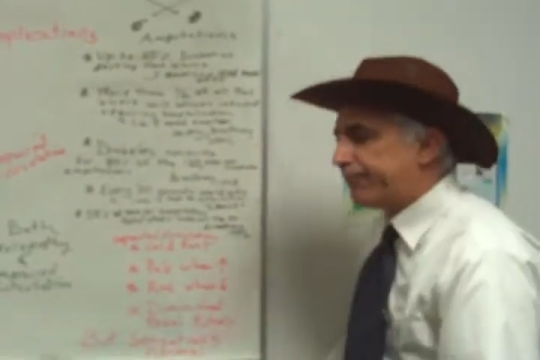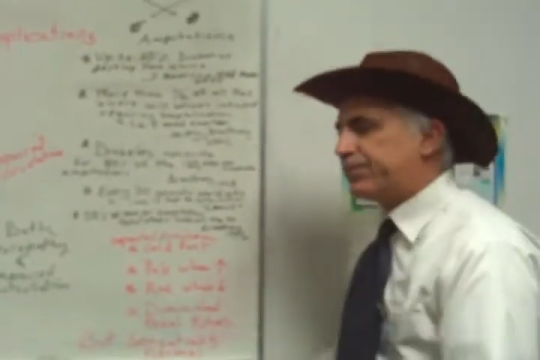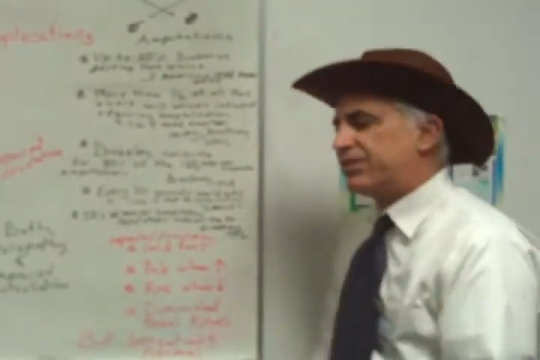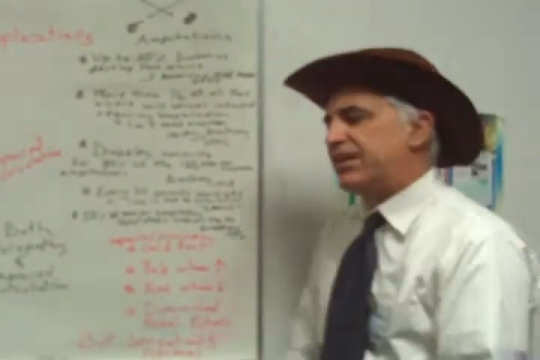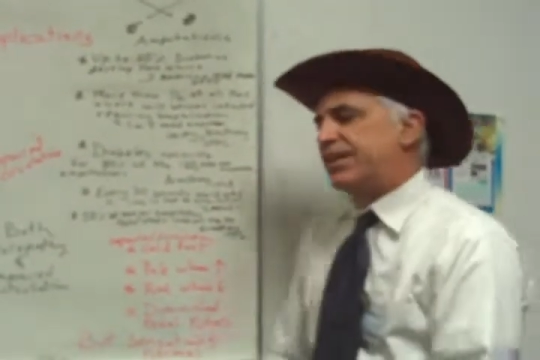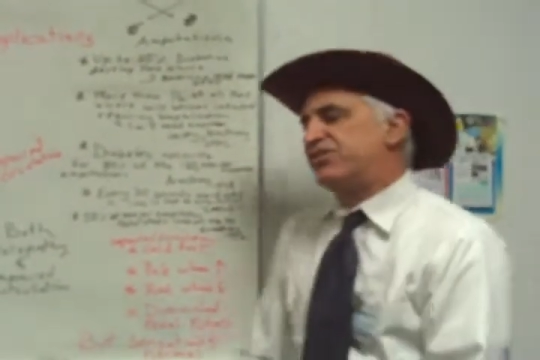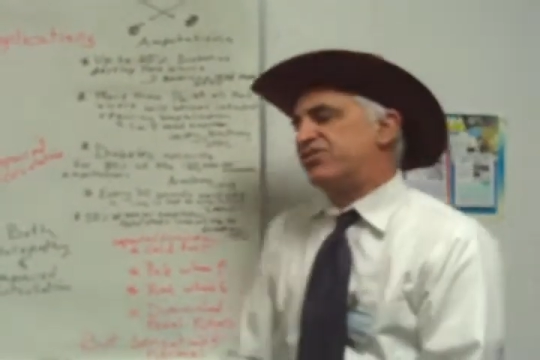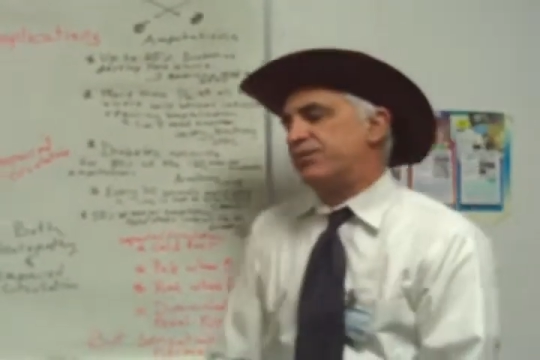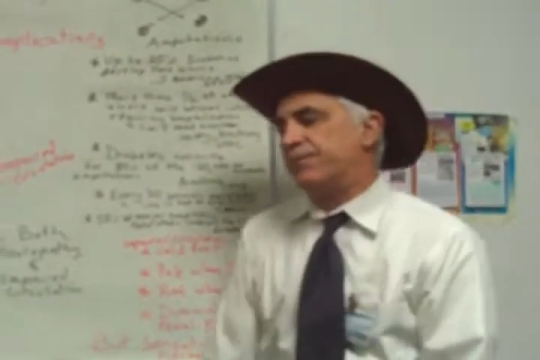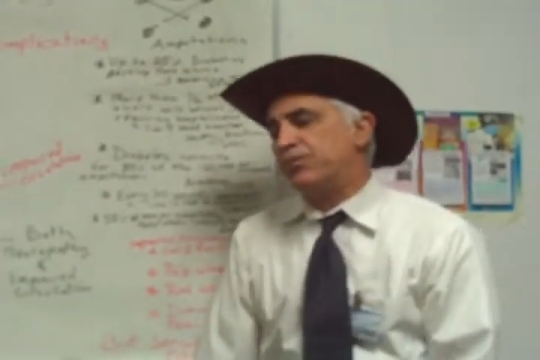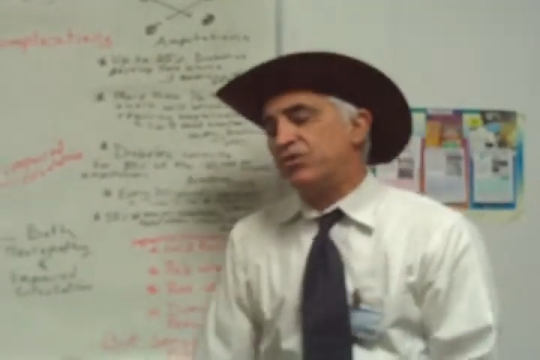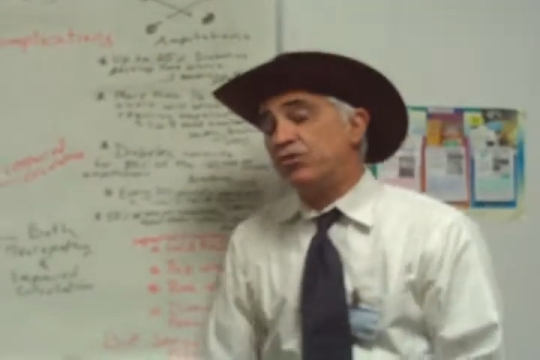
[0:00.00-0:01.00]

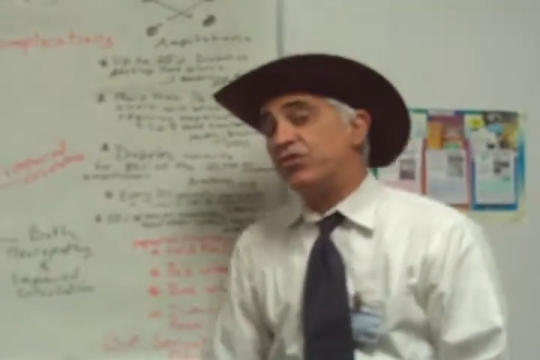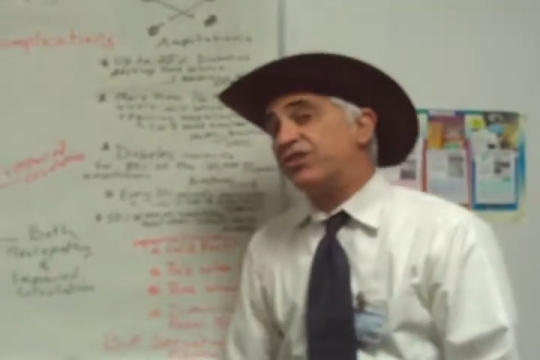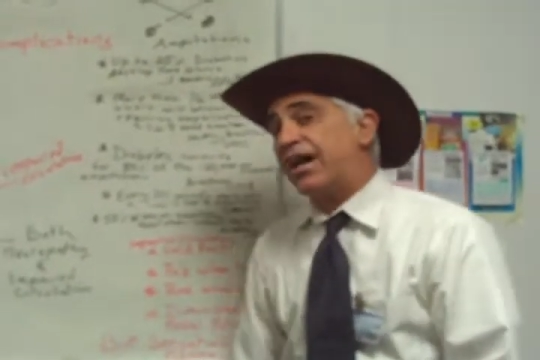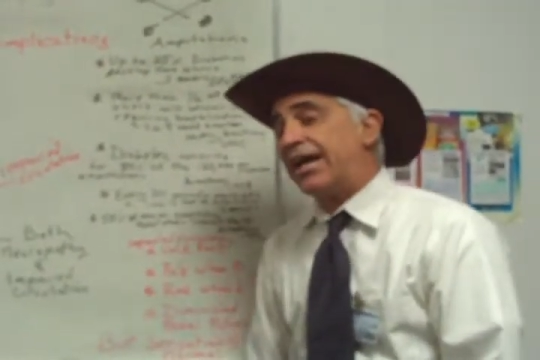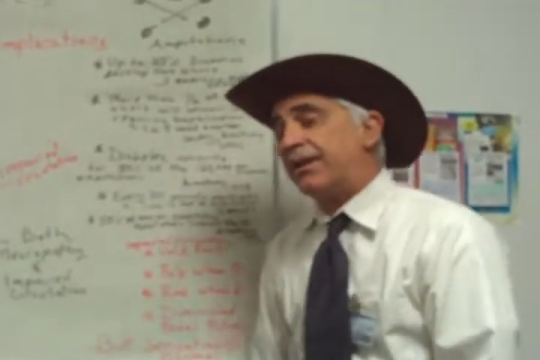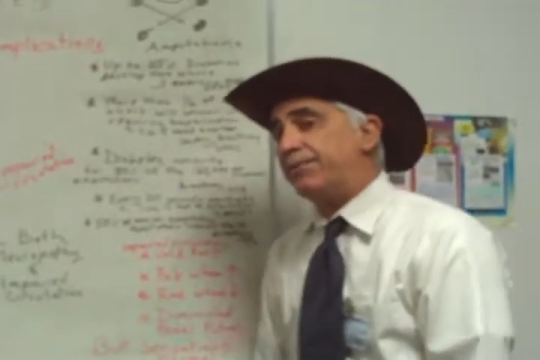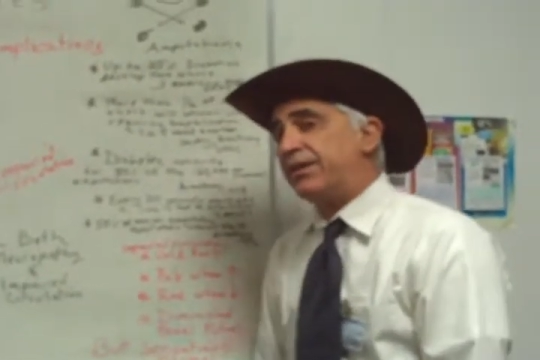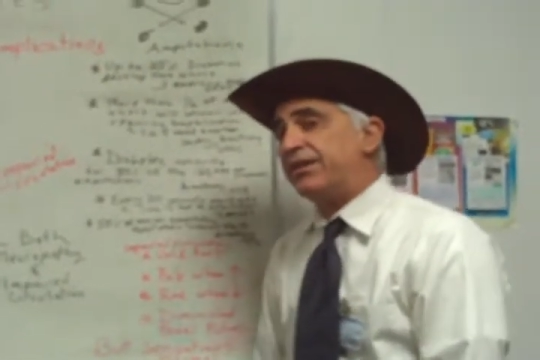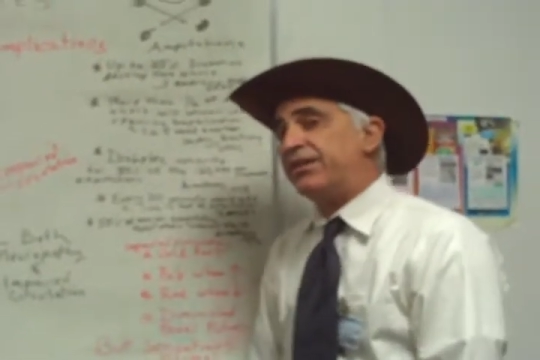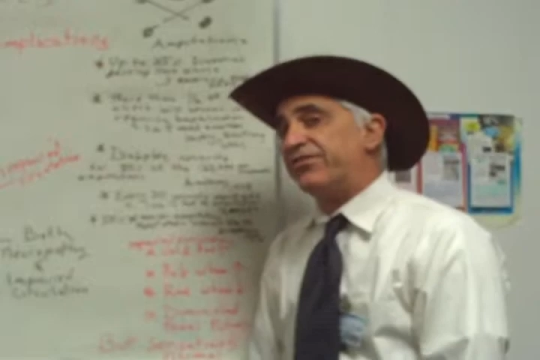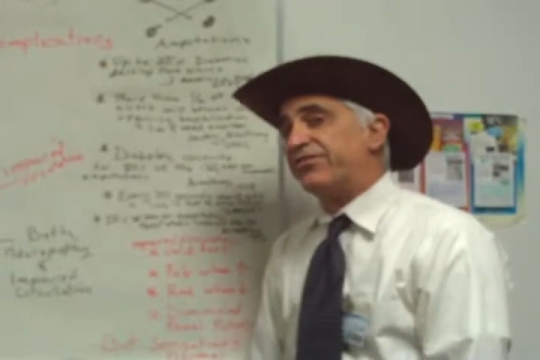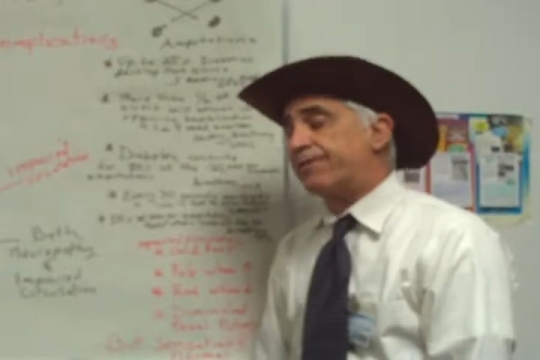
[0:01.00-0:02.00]
amputation due to
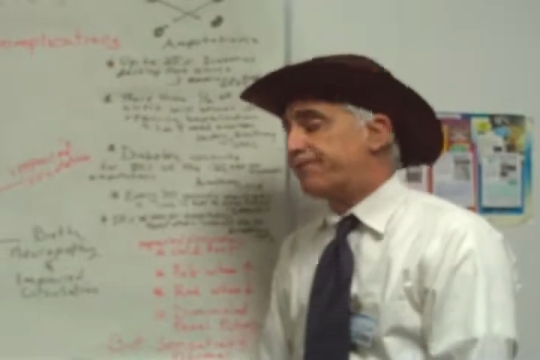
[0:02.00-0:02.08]
diabetes,